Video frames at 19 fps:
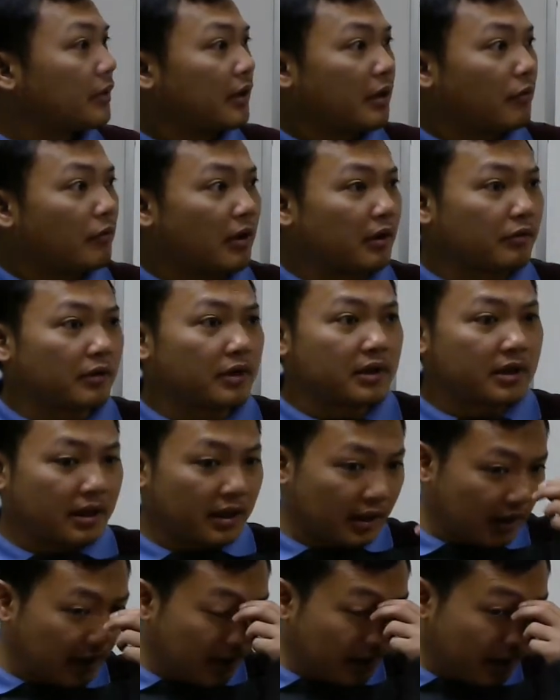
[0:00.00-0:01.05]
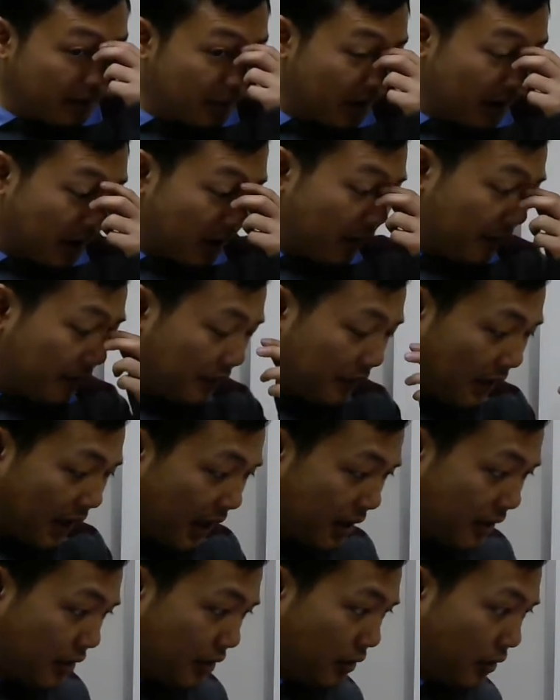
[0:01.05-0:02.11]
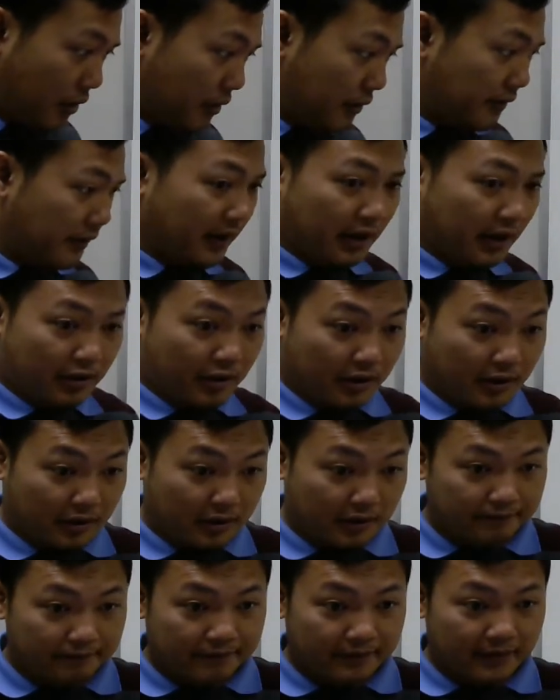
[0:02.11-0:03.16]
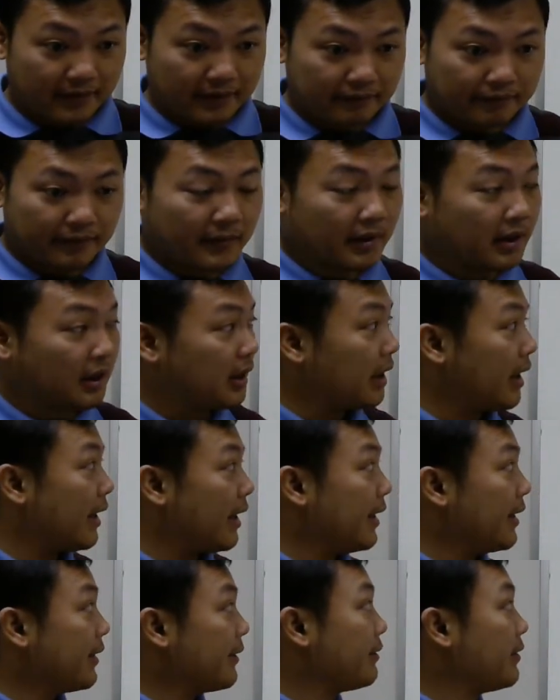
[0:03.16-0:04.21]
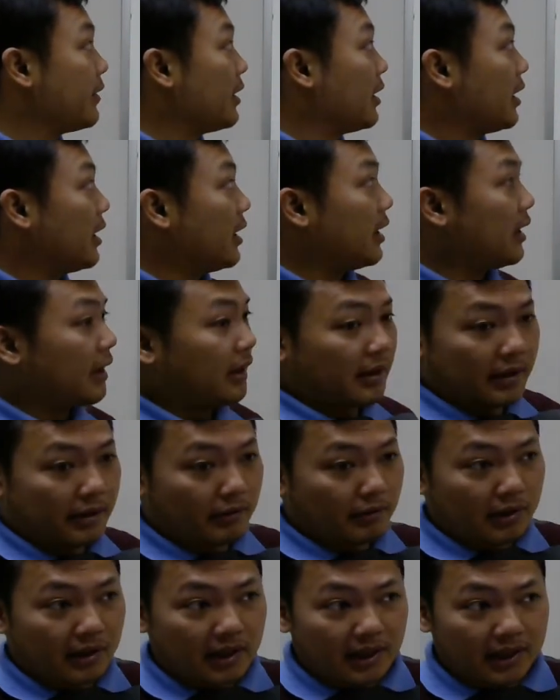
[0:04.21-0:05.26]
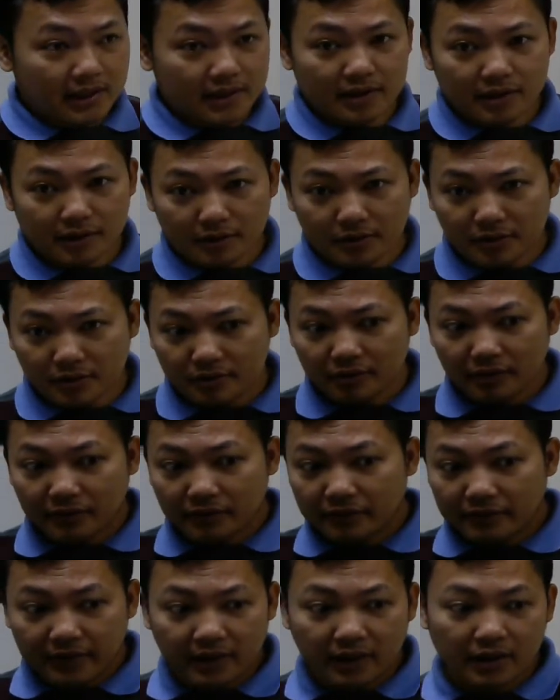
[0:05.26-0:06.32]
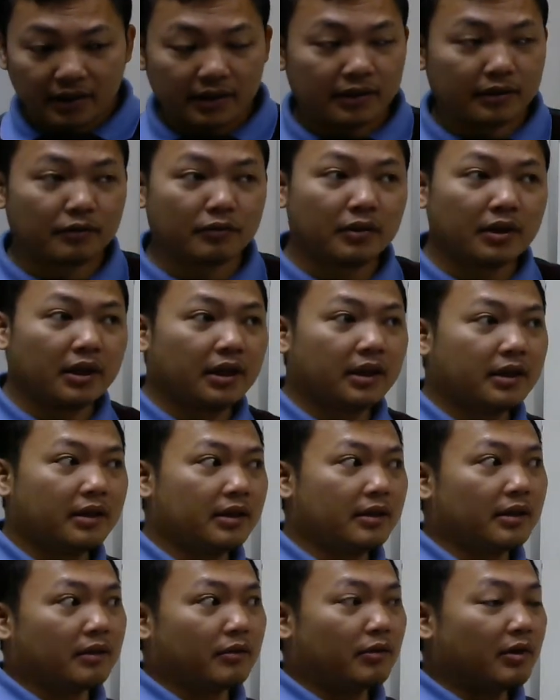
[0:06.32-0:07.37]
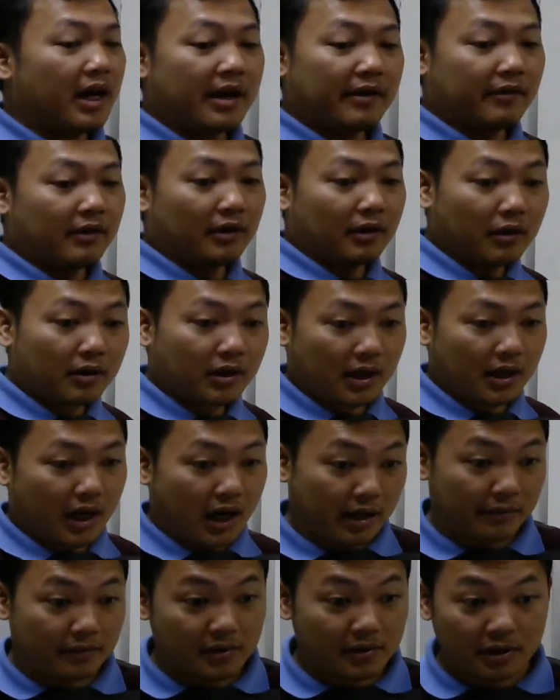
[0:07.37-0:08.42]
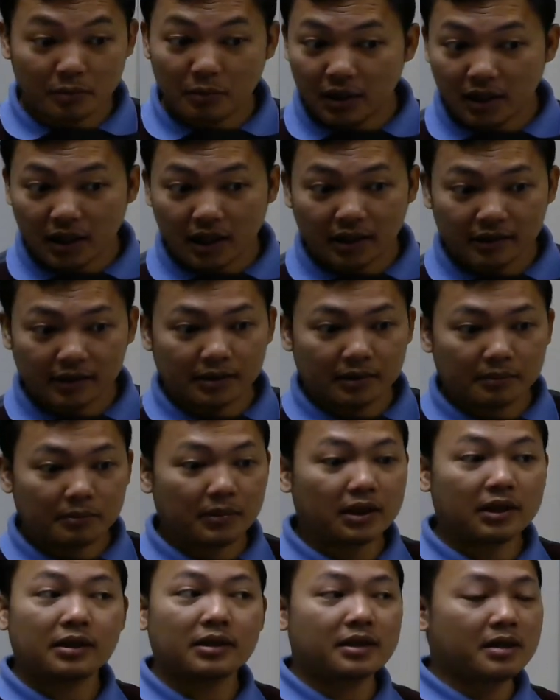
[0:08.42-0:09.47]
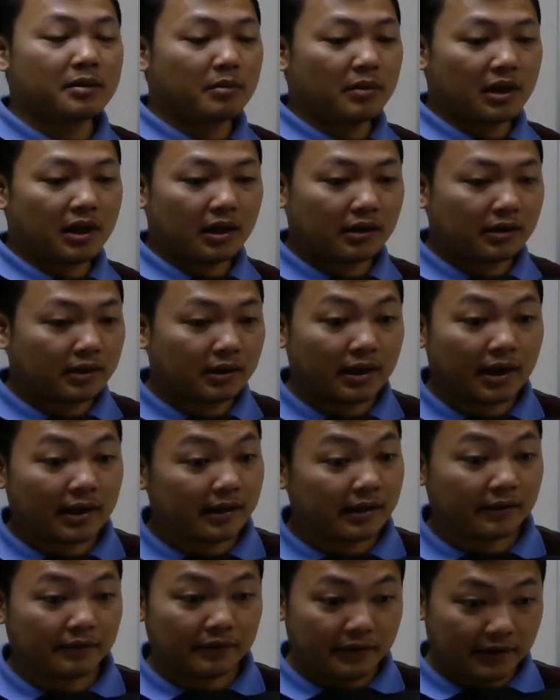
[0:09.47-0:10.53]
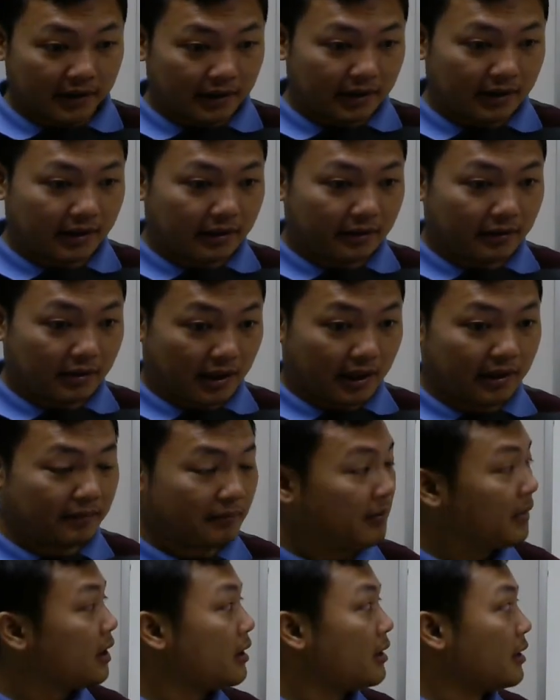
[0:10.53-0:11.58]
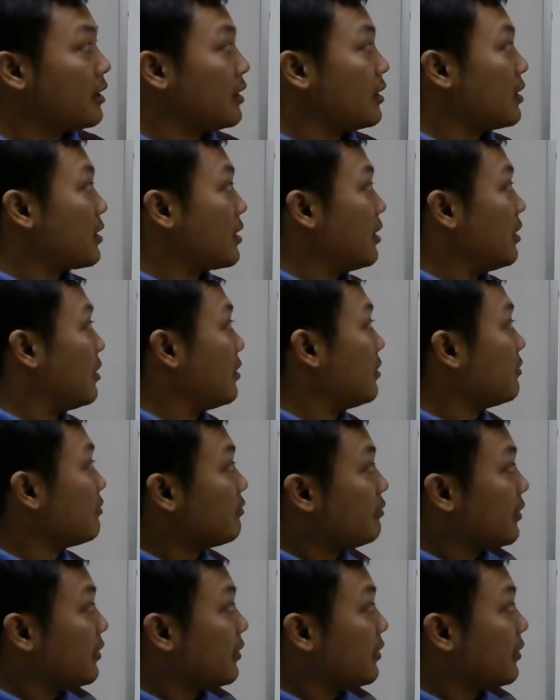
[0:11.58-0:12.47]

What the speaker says: When we study limit of fractional functions, and when x goes to infinity, we have another kind of similarity, but similarity at infinity. Okay, so